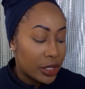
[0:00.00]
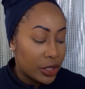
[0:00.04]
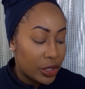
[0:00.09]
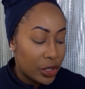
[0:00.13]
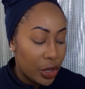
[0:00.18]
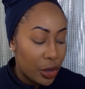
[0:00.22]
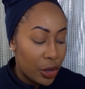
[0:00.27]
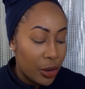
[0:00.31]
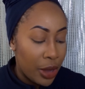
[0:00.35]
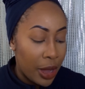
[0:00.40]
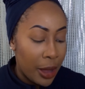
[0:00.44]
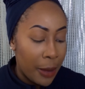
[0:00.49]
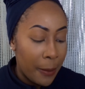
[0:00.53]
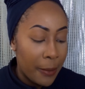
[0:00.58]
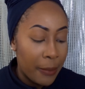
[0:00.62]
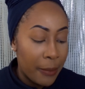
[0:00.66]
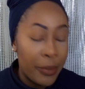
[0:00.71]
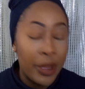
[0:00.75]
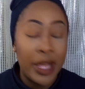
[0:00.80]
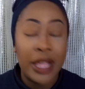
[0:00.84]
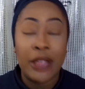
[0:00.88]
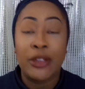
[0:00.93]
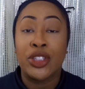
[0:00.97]
So,
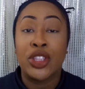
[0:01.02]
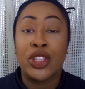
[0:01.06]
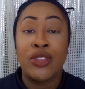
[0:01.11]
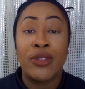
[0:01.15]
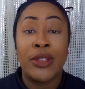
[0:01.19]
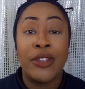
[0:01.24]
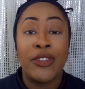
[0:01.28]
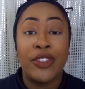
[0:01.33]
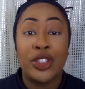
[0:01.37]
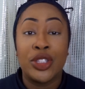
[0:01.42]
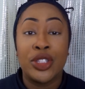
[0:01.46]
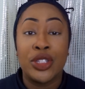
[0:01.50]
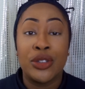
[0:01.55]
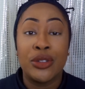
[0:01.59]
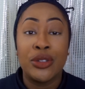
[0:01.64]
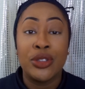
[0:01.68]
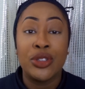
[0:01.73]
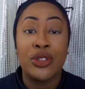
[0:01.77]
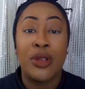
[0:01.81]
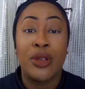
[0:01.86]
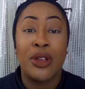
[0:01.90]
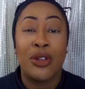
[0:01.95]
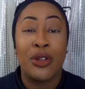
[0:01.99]
but it was 3 for 2,
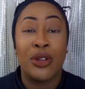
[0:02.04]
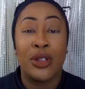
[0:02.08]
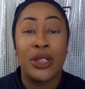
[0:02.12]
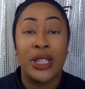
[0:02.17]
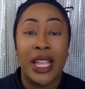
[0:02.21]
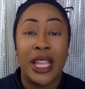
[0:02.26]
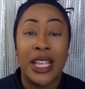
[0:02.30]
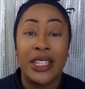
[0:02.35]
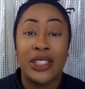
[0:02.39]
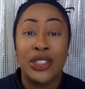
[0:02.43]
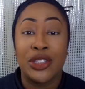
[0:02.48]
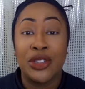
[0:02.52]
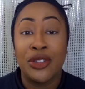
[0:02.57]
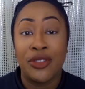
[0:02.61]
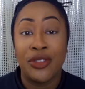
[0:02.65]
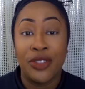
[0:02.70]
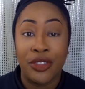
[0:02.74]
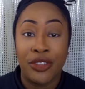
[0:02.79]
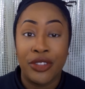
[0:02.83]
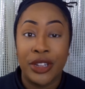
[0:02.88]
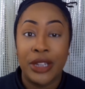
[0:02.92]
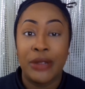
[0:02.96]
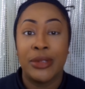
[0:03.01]
so I got like 2
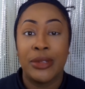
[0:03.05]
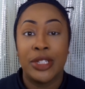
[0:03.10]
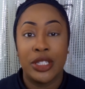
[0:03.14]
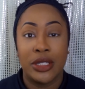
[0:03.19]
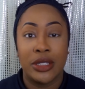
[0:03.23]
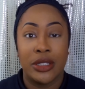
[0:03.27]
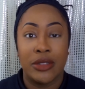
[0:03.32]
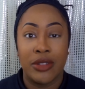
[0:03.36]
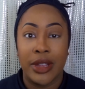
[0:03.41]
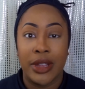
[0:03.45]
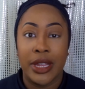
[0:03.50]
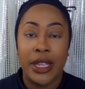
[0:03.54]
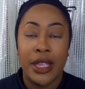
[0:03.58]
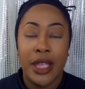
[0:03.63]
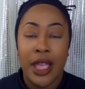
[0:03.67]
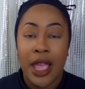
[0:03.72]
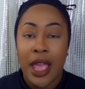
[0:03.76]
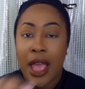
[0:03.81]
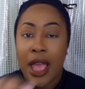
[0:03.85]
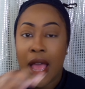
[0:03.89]
for 3, which is great.